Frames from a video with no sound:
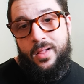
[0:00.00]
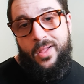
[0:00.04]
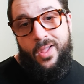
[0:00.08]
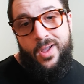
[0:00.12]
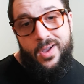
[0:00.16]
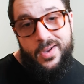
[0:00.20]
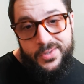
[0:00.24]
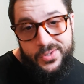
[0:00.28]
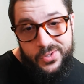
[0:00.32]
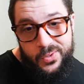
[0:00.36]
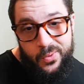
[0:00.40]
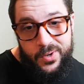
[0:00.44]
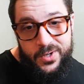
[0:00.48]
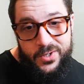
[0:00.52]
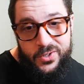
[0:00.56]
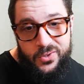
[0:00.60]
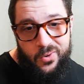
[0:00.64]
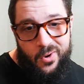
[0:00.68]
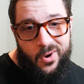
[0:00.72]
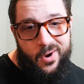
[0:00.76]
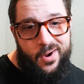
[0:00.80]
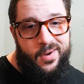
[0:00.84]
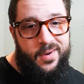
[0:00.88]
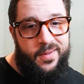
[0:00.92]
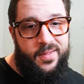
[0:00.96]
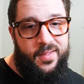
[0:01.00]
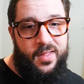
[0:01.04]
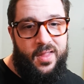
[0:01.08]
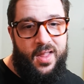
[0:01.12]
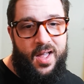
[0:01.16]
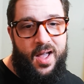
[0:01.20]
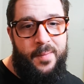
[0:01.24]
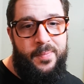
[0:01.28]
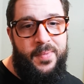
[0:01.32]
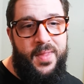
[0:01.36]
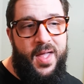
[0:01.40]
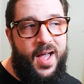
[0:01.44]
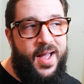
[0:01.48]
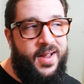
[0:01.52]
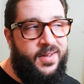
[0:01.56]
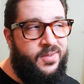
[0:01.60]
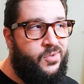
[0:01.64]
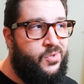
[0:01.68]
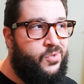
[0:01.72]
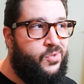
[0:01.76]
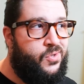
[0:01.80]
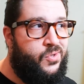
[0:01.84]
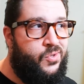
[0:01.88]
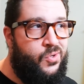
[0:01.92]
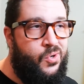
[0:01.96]
long story short, I'm not
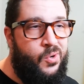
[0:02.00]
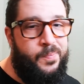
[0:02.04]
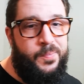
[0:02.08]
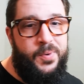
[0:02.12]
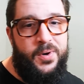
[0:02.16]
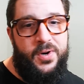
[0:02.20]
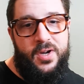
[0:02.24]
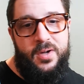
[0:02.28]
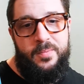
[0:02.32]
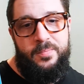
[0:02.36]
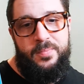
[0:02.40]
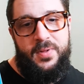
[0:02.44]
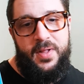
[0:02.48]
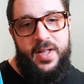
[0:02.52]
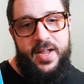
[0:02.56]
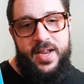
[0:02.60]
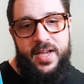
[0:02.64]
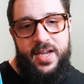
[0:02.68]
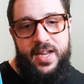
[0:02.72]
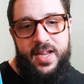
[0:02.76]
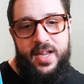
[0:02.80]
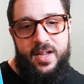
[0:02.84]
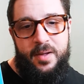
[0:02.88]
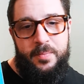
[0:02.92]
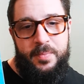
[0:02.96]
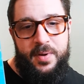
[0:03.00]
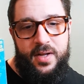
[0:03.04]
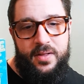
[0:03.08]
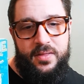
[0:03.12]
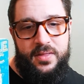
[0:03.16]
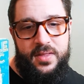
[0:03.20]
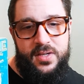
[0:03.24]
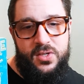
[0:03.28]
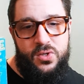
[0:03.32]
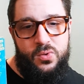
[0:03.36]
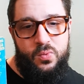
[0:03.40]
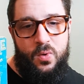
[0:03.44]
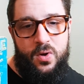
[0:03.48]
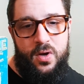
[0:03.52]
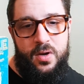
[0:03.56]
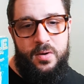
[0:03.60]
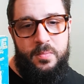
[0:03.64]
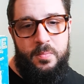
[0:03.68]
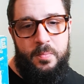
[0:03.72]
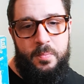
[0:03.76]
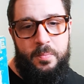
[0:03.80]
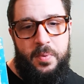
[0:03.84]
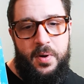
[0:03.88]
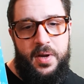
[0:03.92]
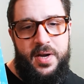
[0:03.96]
super complainy about this
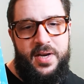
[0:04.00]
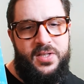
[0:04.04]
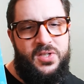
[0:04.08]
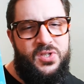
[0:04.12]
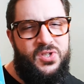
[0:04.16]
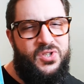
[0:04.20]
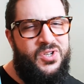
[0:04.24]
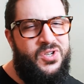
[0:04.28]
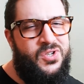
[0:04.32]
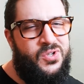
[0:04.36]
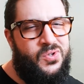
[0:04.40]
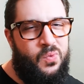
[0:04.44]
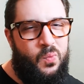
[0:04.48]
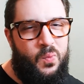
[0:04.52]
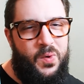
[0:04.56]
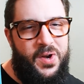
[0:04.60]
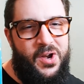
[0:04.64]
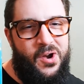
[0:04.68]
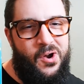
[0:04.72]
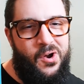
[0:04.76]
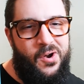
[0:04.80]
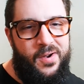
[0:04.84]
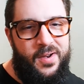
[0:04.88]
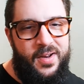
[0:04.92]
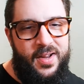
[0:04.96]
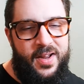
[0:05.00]
one, but it's just weird.